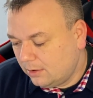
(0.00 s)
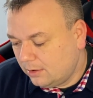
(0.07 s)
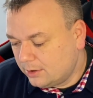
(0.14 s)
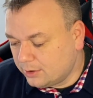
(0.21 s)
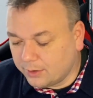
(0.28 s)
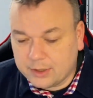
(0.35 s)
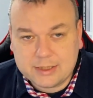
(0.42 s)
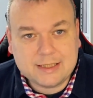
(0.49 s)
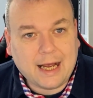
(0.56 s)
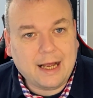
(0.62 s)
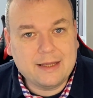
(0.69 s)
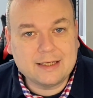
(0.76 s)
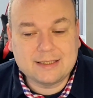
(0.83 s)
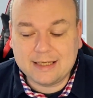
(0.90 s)
So the
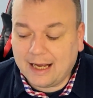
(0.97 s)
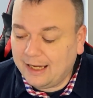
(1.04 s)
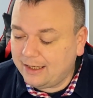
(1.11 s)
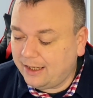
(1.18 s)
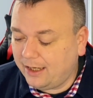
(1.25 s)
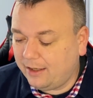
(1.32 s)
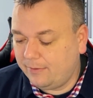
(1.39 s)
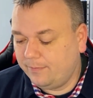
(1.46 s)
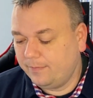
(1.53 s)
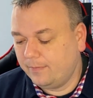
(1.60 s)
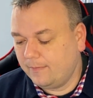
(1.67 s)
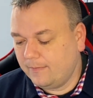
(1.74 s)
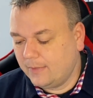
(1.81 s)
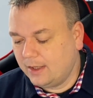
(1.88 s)
Saturday
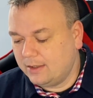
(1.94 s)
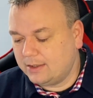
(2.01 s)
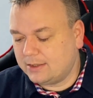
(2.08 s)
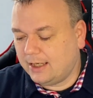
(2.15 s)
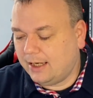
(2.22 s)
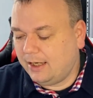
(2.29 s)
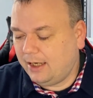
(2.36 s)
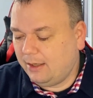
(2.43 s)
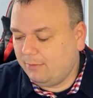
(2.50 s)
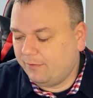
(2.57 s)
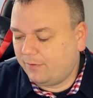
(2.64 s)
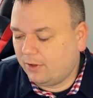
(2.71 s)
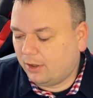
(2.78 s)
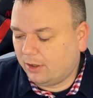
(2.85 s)

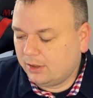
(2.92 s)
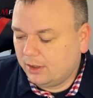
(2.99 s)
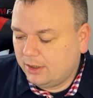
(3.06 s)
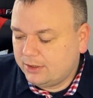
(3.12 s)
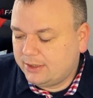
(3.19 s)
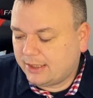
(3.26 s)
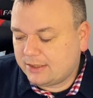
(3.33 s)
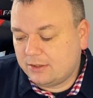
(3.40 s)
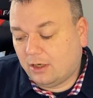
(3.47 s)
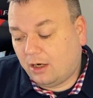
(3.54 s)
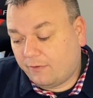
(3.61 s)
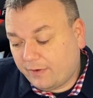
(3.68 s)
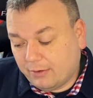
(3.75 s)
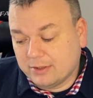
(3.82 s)
we've got
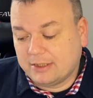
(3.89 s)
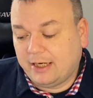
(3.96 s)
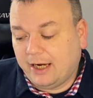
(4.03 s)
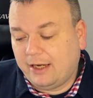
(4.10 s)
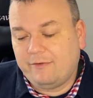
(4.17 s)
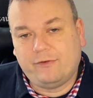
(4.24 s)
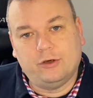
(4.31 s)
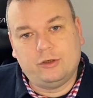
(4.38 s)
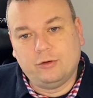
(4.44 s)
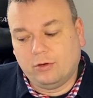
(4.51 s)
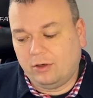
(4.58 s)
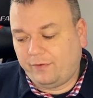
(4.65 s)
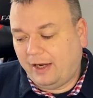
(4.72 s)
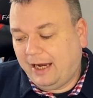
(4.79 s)
6.5 hours again for a
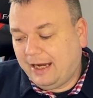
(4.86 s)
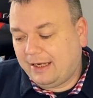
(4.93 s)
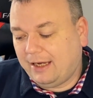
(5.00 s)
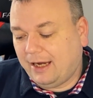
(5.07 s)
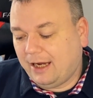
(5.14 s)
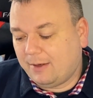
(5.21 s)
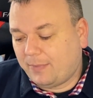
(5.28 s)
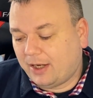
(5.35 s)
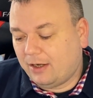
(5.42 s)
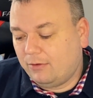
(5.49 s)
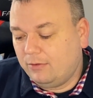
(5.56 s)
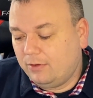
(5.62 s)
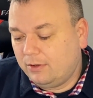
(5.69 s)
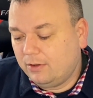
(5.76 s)
total of
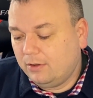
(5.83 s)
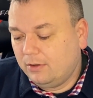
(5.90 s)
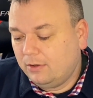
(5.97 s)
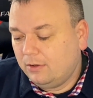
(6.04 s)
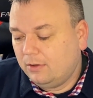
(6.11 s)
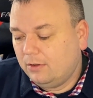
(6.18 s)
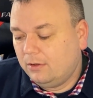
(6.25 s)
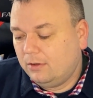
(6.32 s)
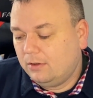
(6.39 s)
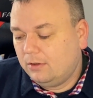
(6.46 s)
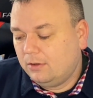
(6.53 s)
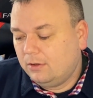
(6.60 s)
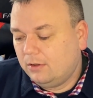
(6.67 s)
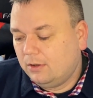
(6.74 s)
£88,
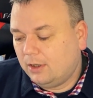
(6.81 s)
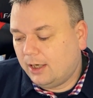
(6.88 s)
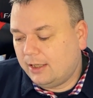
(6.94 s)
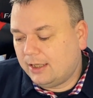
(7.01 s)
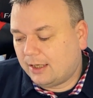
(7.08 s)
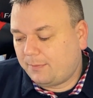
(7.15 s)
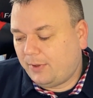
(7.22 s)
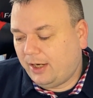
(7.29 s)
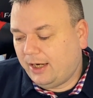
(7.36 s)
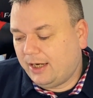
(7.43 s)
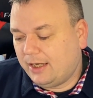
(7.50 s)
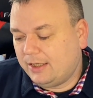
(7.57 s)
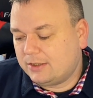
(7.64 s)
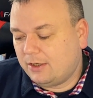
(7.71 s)
and that
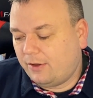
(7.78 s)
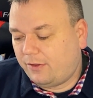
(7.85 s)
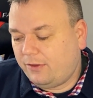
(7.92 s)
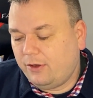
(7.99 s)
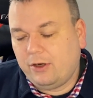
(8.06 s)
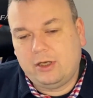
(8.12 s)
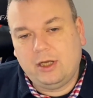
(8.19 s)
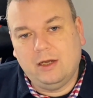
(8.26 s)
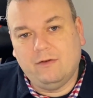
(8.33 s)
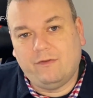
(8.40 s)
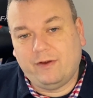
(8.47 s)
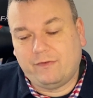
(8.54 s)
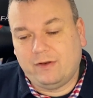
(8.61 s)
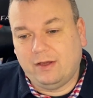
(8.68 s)
pays
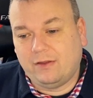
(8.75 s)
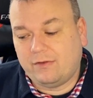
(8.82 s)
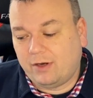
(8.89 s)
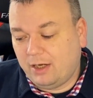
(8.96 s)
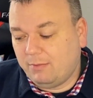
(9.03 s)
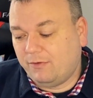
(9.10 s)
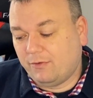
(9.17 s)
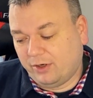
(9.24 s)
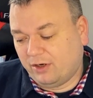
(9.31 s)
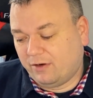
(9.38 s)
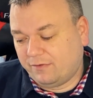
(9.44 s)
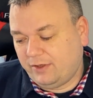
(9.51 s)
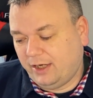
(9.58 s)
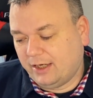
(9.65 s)
£13.53 before you're
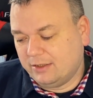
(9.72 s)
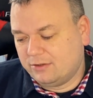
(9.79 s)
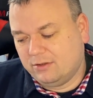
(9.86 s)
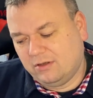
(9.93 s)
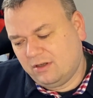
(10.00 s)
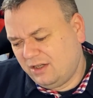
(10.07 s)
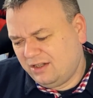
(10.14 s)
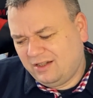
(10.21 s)
off taking. So